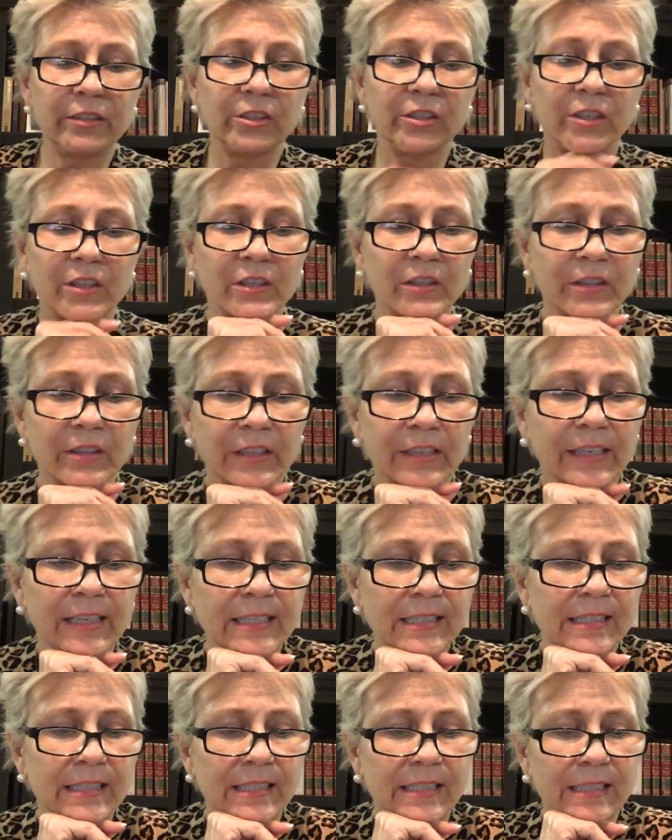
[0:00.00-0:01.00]
dog that I
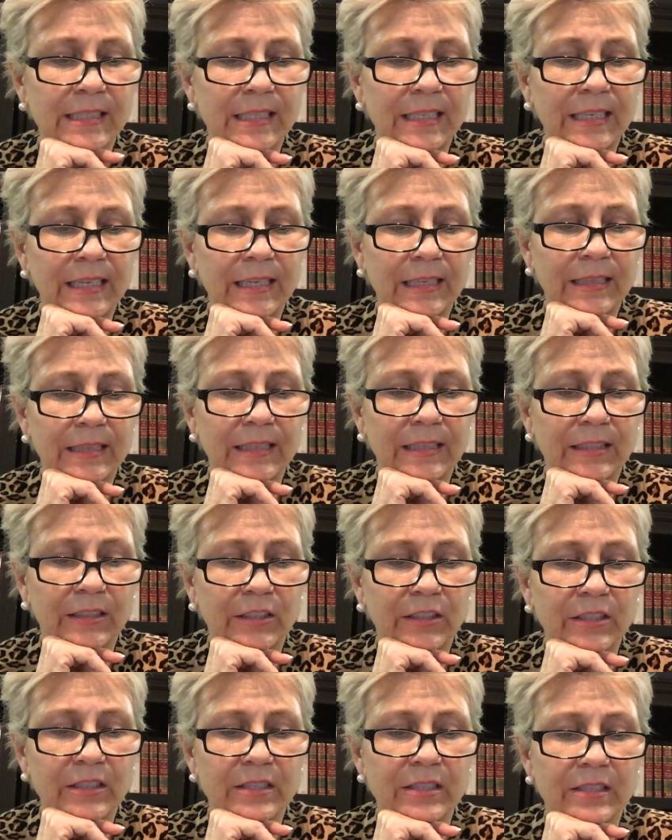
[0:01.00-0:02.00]
think that
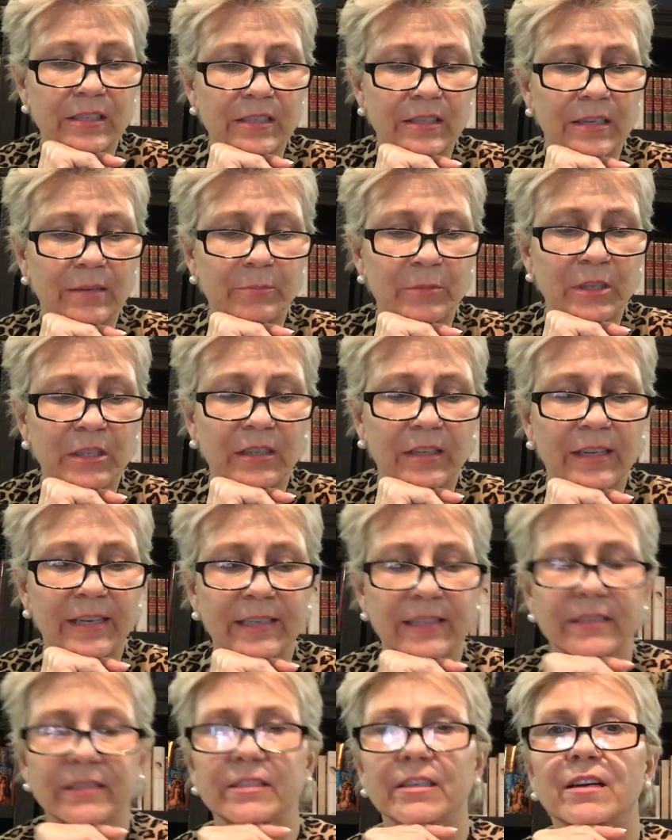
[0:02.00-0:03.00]
looks something
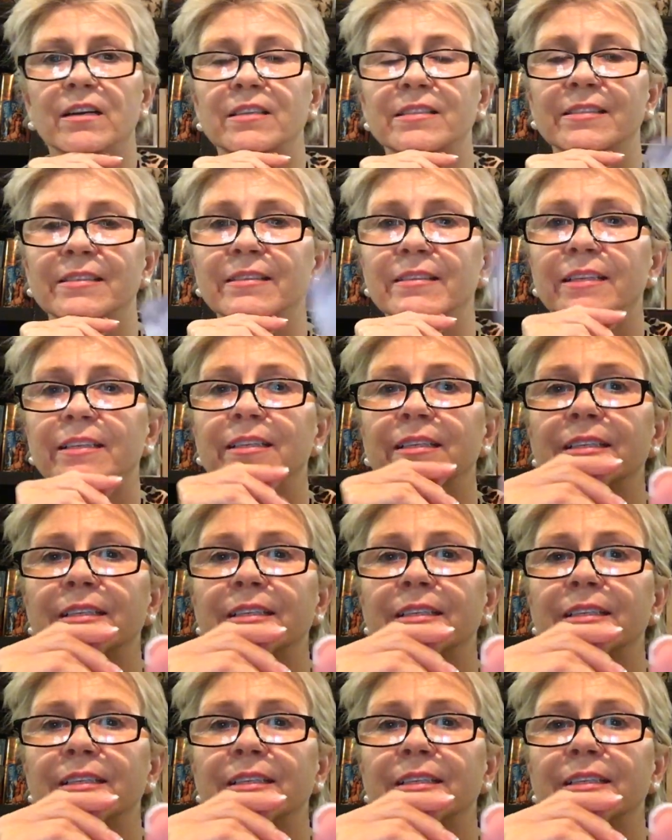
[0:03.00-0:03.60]
like a dachshund